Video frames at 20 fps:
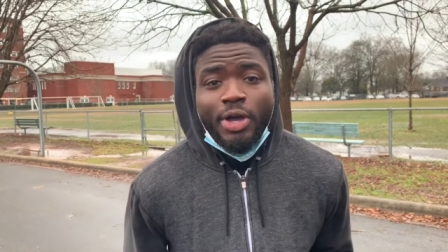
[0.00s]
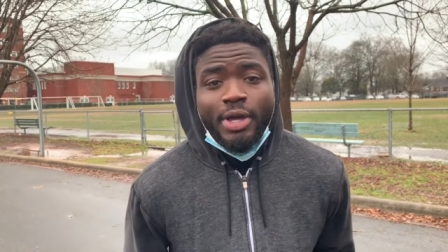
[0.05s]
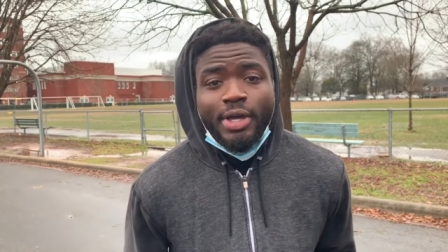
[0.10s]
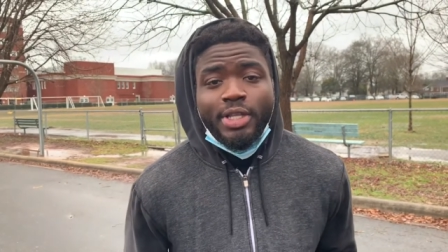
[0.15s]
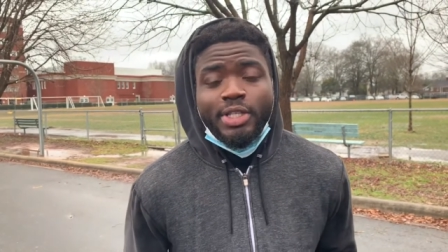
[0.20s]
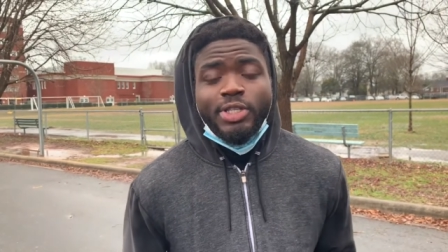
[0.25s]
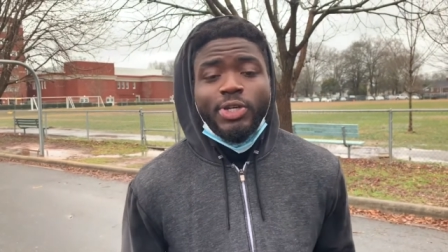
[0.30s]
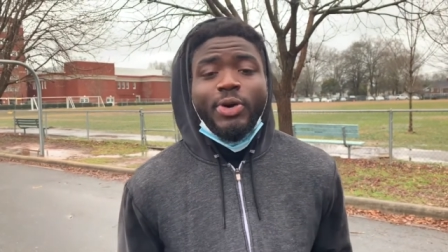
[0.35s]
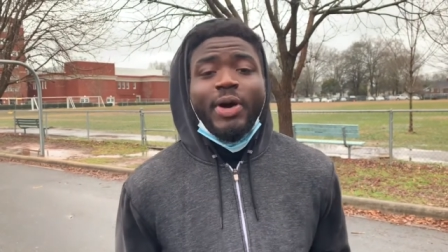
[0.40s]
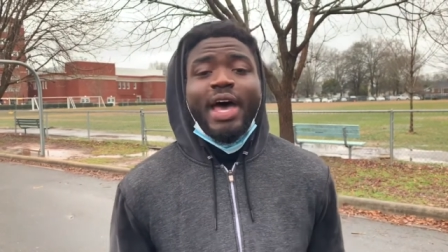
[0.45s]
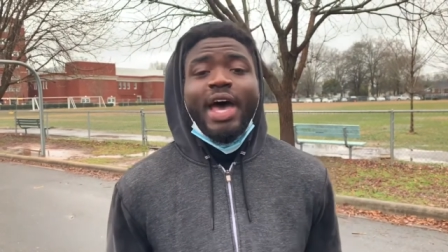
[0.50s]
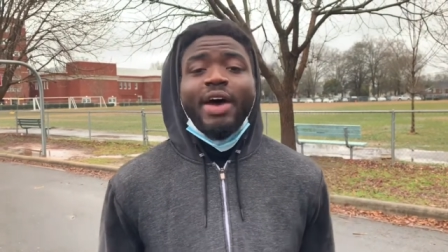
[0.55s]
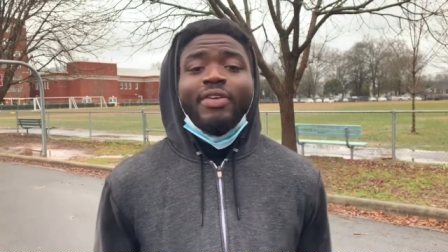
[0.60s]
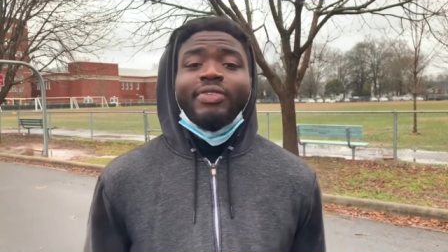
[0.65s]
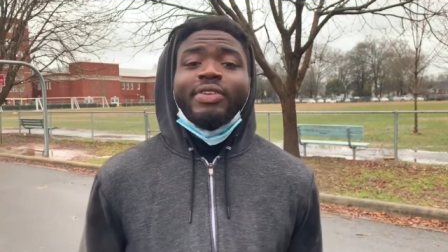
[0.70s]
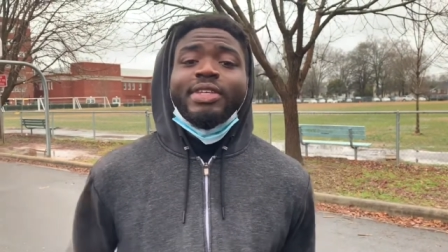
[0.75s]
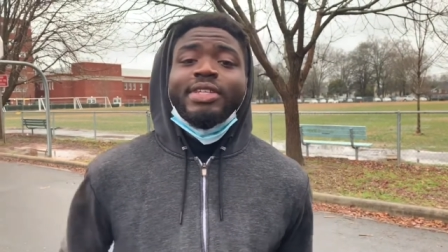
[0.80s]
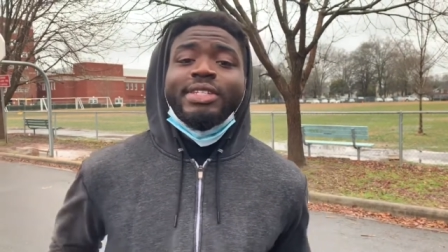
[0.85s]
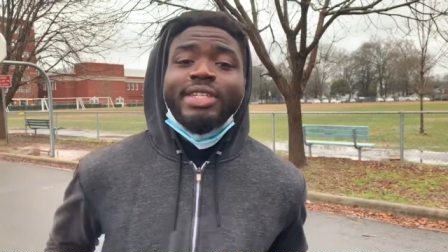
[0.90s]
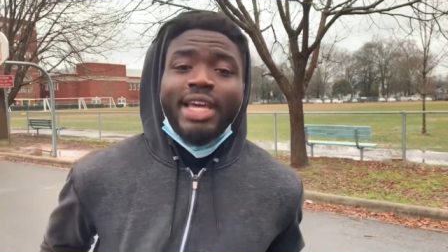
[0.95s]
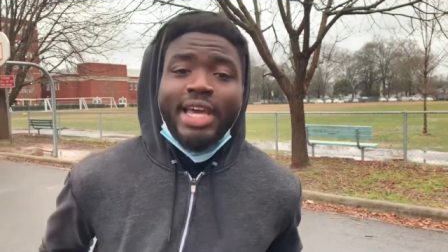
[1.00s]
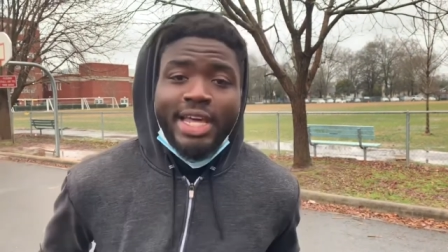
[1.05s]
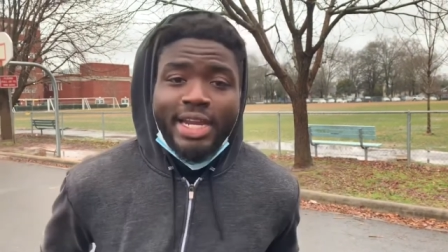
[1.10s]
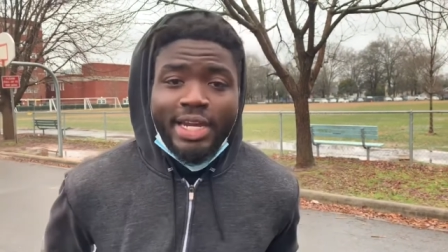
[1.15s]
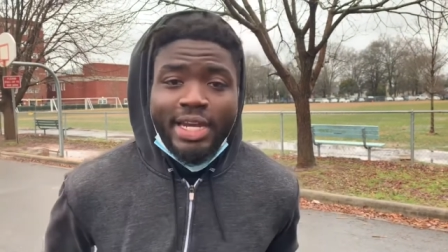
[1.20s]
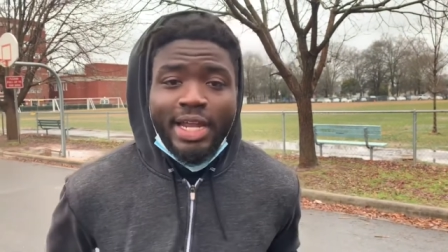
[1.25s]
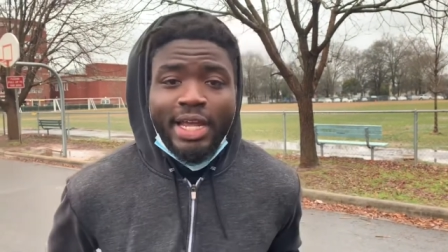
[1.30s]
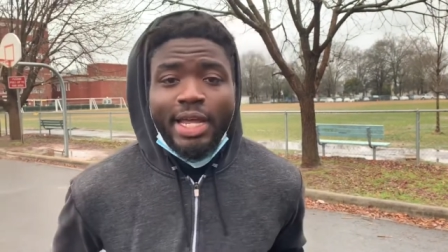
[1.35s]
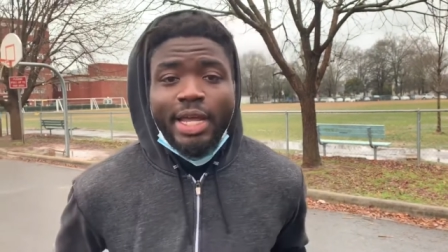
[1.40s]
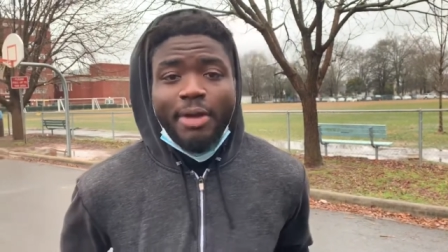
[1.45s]
till after Saturday.
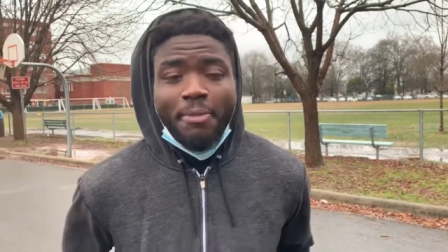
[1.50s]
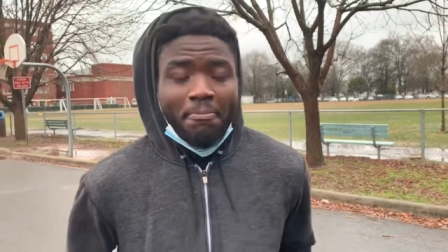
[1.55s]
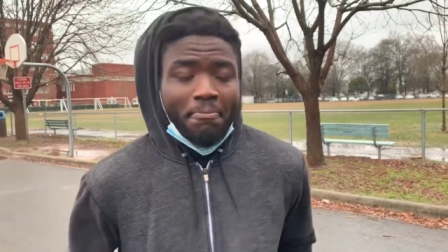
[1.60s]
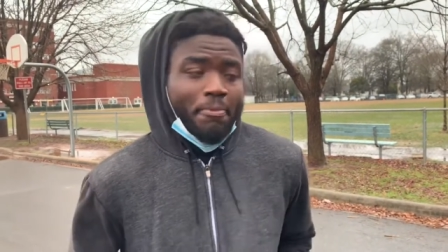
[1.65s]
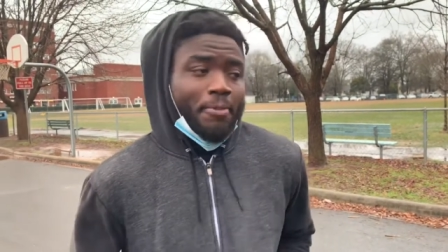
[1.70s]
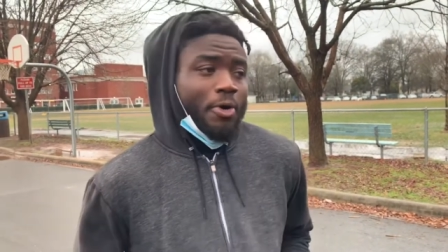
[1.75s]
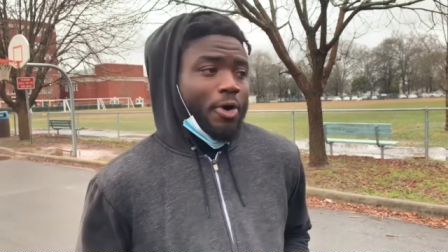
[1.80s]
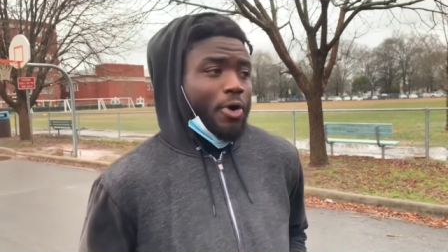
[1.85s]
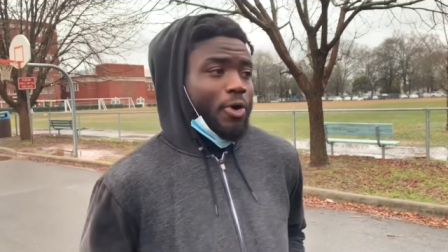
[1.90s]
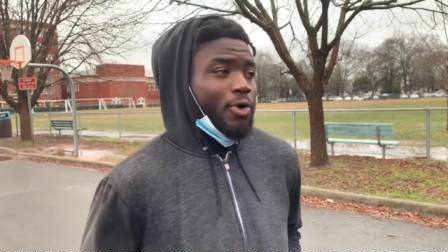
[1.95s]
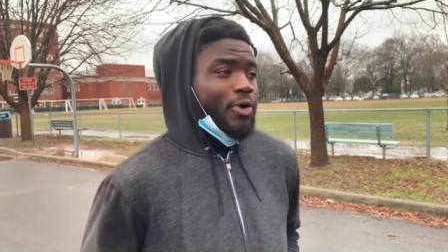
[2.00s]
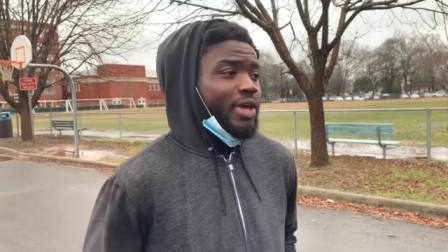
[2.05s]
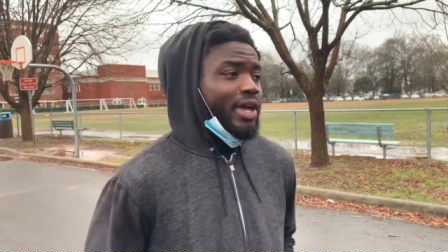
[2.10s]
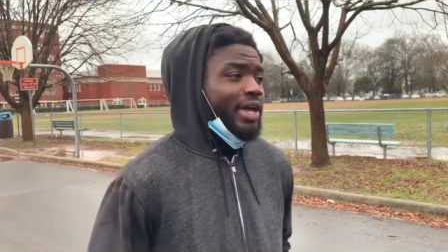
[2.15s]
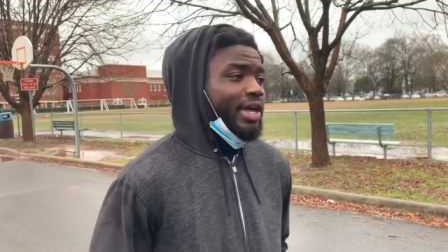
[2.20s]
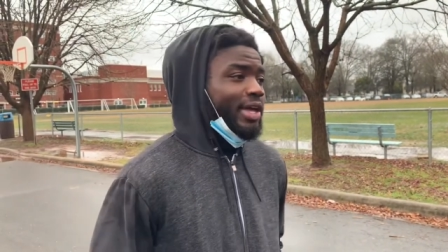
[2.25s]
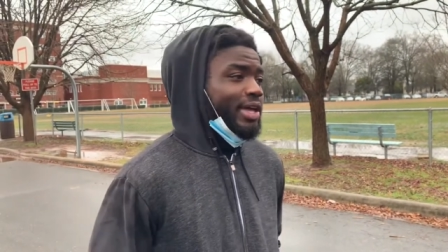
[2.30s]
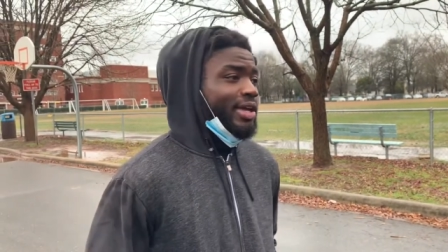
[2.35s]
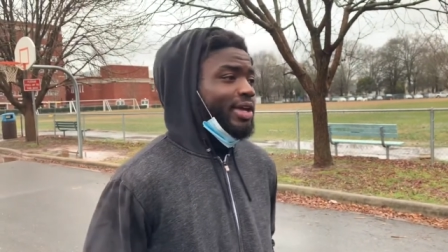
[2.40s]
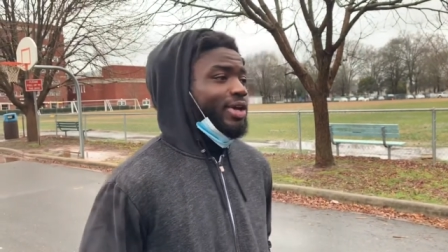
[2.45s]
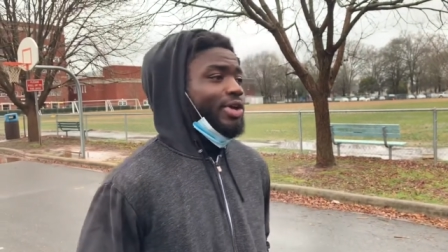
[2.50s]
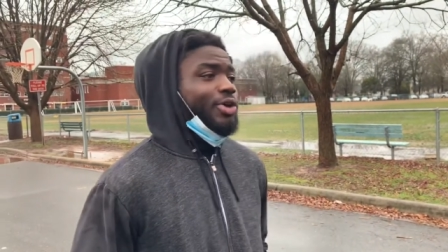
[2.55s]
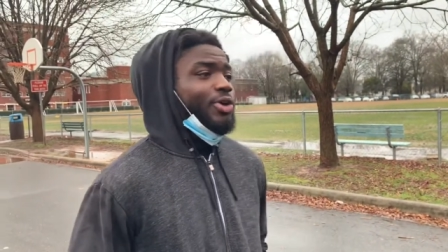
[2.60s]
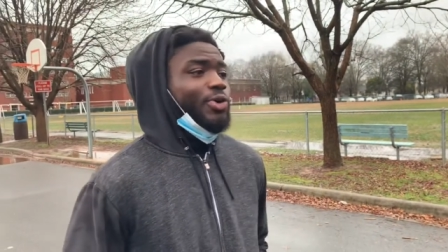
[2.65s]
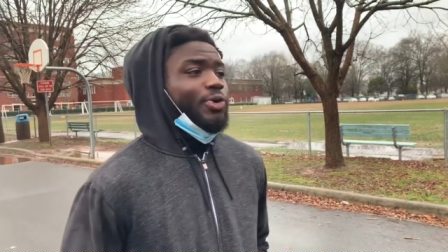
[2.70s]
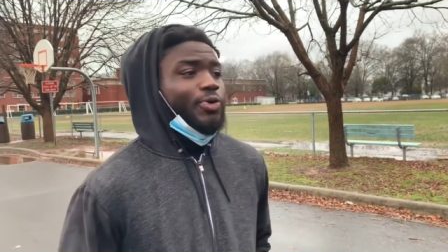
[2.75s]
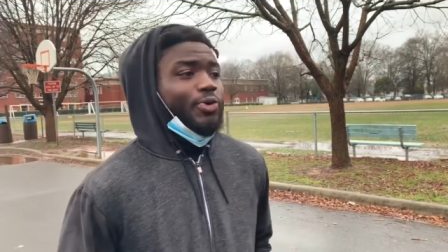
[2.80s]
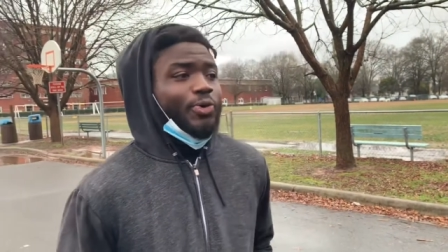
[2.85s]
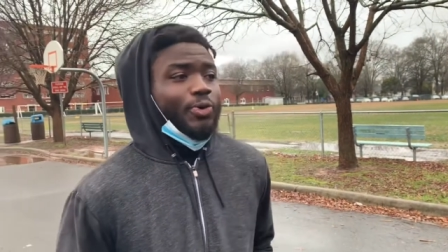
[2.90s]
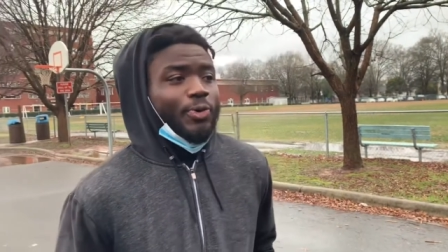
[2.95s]
Okay,
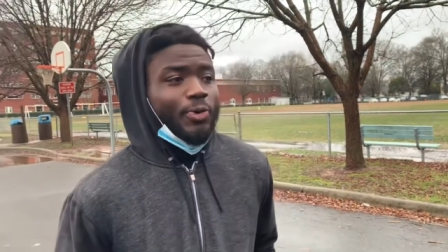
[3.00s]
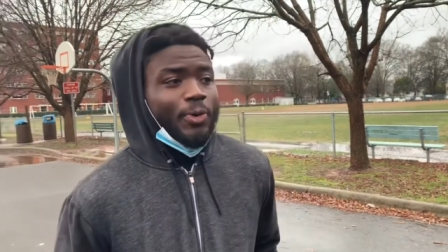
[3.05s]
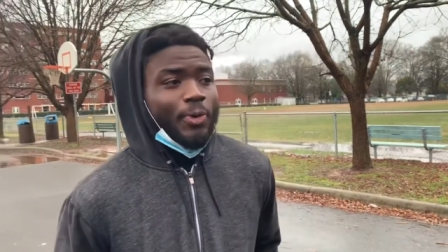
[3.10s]
cool.